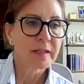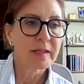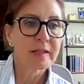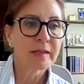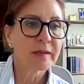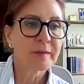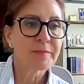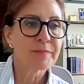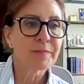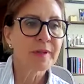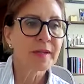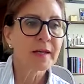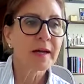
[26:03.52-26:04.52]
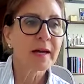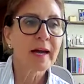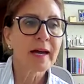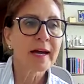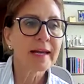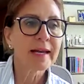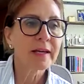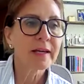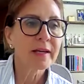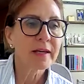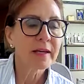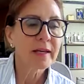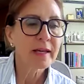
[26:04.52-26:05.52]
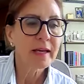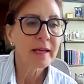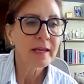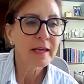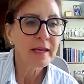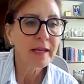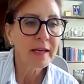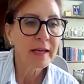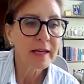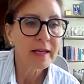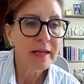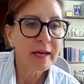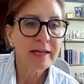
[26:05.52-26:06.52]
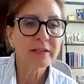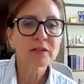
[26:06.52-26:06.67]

Um, I I